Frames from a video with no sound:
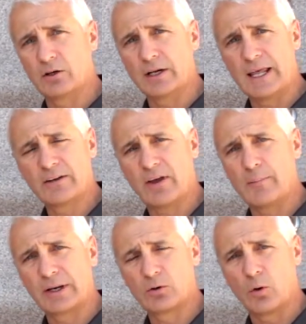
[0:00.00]
or an
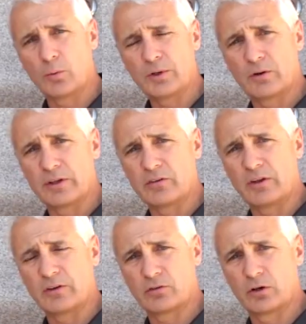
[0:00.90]
antimicrobial, that's
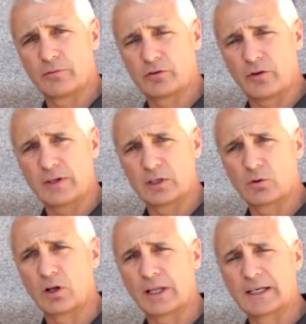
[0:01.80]
in the surface of the
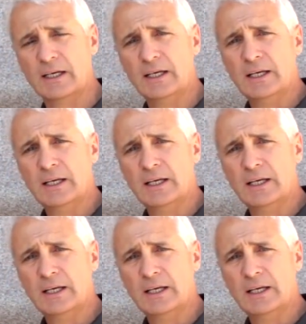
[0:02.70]
acrylic.